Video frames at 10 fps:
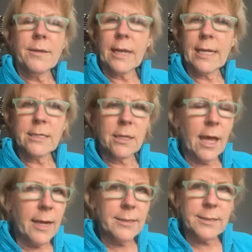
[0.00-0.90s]
that has a
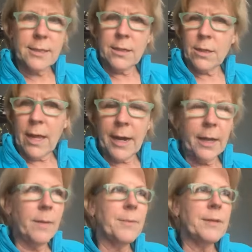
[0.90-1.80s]
lot of skill, a lot
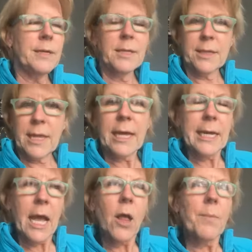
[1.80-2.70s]
of empathy, that
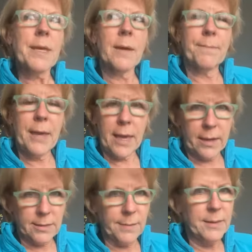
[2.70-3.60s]
can help me
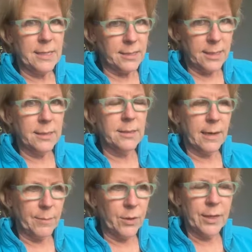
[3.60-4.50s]
unpack some of these things that
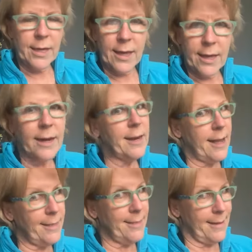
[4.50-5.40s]
I'm looking at. And
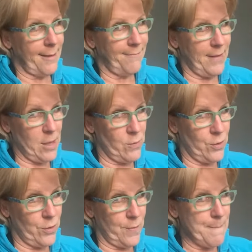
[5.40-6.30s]
I think I
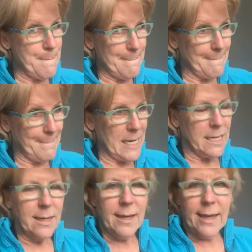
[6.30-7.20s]
found her.
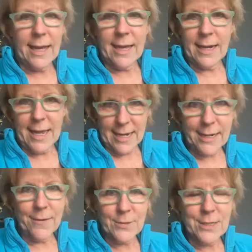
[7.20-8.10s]
And I had a
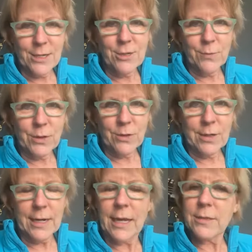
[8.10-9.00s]
conversation with her
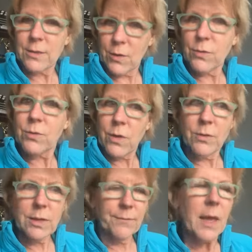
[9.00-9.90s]
today. So who
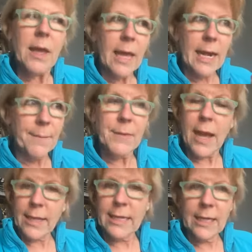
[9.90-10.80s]
knows? and I'm
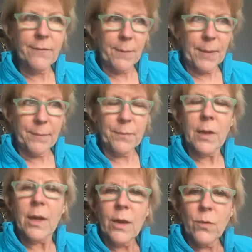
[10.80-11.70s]
not going to give up. I'm
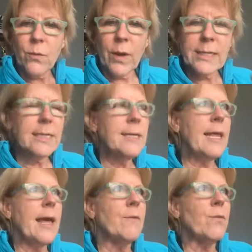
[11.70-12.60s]
Wendy in
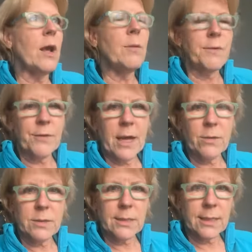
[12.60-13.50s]
that realm of
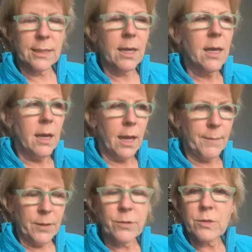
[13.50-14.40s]
counseling.
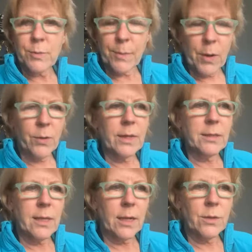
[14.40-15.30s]
I'm a huge
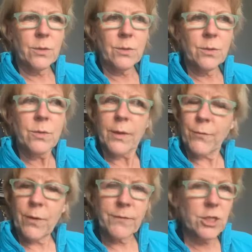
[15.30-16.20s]
proponent that you,
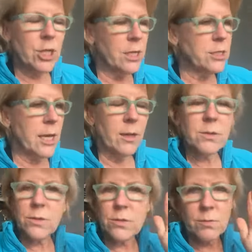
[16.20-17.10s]
if you have to change
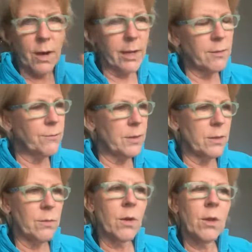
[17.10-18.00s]
counselors, rock and
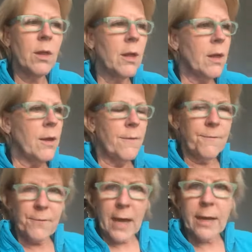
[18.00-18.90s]
freaking roll
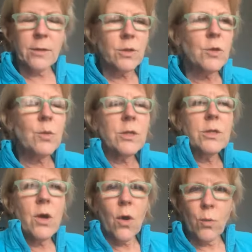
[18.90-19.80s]
find you will
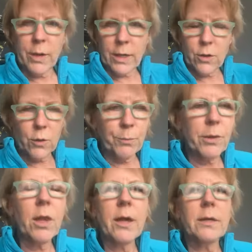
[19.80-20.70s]
know when it
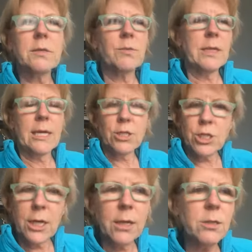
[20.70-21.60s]
kerplunks when they
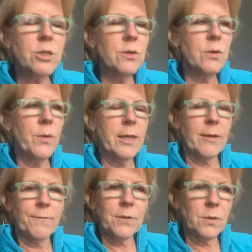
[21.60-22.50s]
challenge you in a way
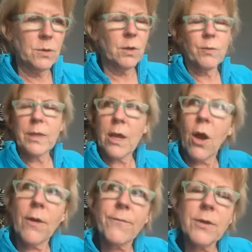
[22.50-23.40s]
that feels good when they
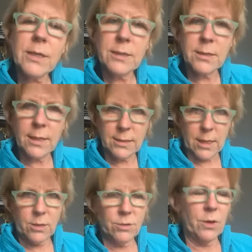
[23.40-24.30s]
offer insights
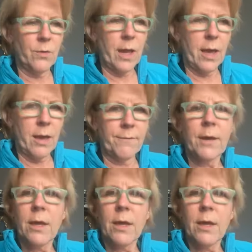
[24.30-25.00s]
that you don't have